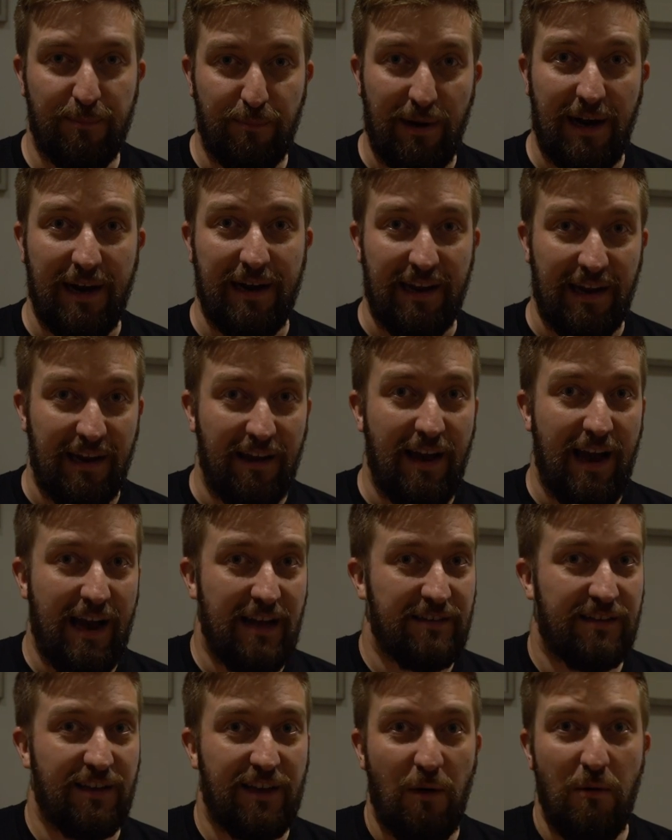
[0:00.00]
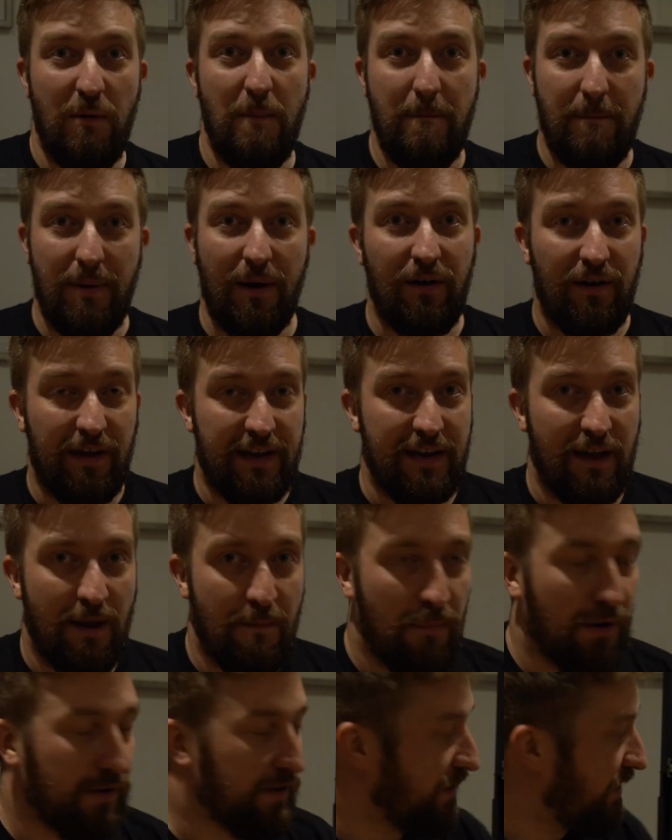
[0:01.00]
bracket, I had to go and buy a
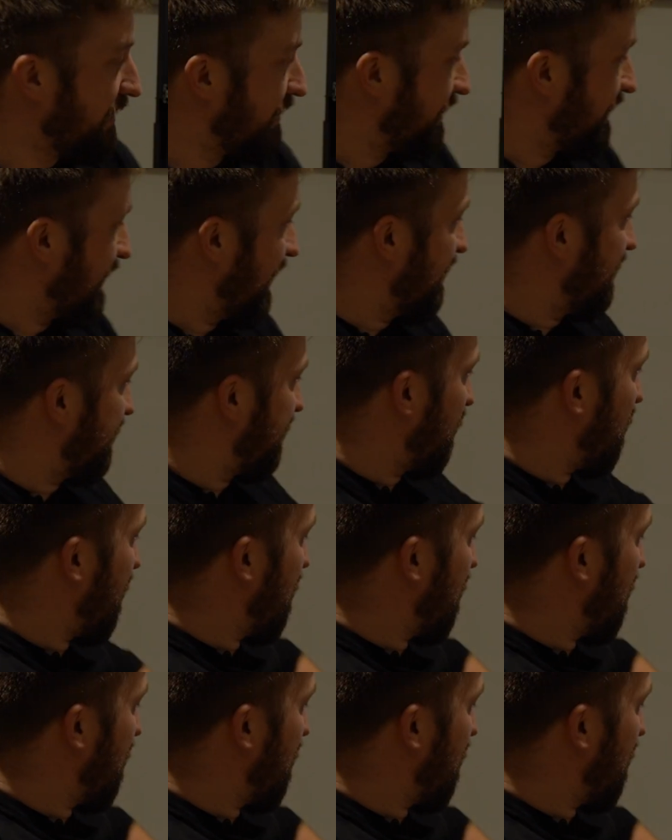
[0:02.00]
monitor stand. So